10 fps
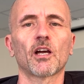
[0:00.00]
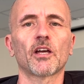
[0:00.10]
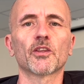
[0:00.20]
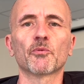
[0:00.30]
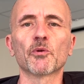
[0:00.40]

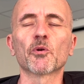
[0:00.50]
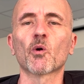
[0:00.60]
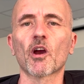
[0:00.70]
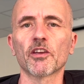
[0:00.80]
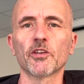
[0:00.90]
that we
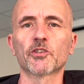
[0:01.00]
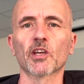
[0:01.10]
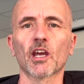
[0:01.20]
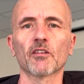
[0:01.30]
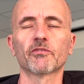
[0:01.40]
require you to
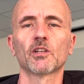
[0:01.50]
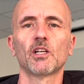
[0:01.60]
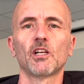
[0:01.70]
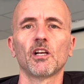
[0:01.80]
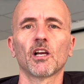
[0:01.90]
have,
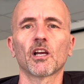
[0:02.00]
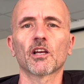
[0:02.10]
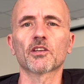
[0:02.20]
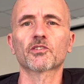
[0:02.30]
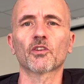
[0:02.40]

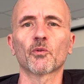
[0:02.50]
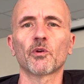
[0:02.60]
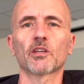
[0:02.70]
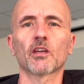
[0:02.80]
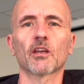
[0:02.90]
so that we
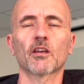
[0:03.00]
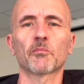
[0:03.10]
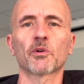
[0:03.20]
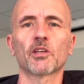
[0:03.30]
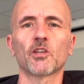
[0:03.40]
can
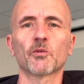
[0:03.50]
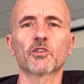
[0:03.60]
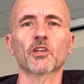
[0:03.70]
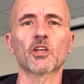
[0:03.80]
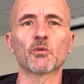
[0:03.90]
complete you and
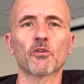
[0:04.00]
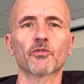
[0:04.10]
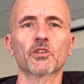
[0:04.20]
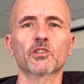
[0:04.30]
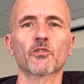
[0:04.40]
sign you off
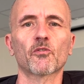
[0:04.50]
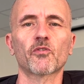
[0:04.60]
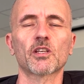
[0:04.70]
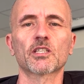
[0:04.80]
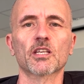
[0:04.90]
as
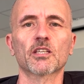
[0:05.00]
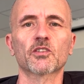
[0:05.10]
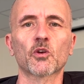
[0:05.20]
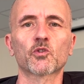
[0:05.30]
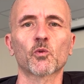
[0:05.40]
fantastic
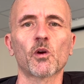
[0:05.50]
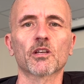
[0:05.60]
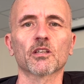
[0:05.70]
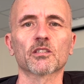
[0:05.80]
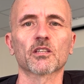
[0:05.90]
social
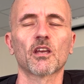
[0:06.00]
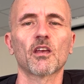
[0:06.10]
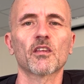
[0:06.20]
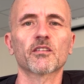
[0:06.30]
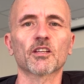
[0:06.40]
workers.
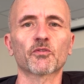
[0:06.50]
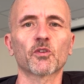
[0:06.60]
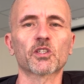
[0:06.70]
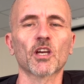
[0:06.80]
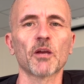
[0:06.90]
Thanks for your
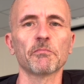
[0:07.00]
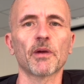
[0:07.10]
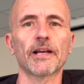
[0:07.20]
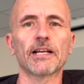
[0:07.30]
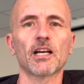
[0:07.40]
time,
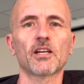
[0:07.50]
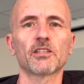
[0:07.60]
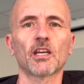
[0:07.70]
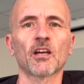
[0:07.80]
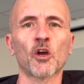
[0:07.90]
and
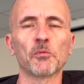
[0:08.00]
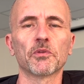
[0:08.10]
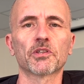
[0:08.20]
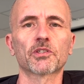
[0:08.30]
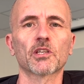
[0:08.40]
yeah, I hope
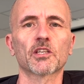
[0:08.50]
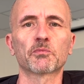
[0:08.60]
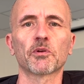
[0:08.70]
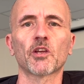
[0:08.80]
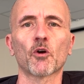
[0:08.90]
this has
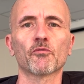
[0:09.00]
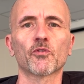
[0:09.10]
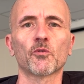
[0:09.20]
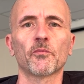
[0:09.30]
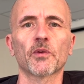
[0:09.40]
been
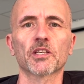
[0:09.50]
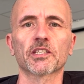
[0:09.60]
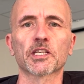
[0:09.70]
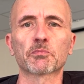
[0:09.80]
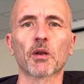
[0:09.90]
helpful as an
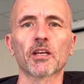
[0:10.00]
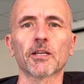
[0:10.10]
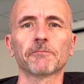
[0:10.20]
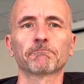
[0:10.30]
explainer.